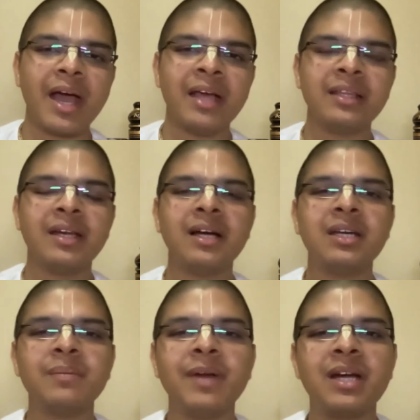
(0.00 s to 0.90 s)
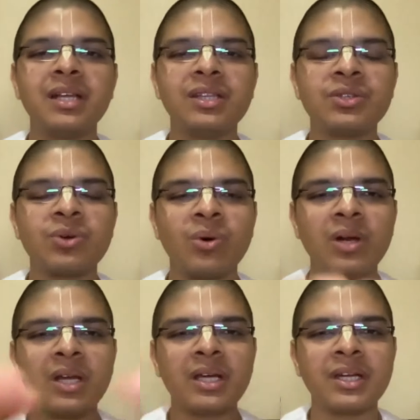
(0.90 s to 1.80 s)
And then ultimately this
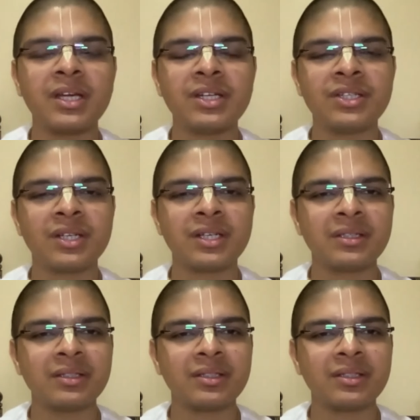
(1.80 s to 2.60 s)
whole creation